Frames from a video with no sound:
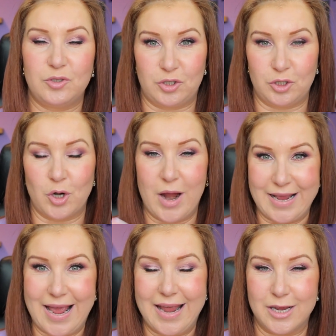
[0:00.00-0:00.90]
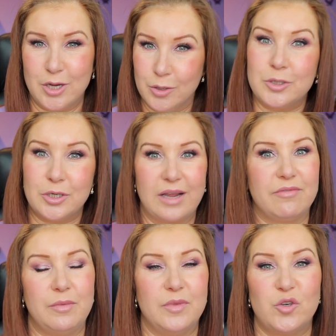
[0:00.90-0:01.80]
to try and get you to
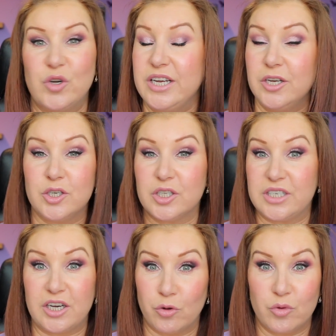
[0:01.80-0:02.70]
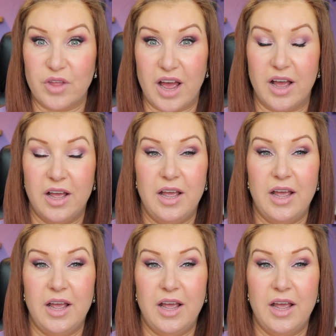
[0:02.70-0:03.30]
give them the treat, you just ignore that.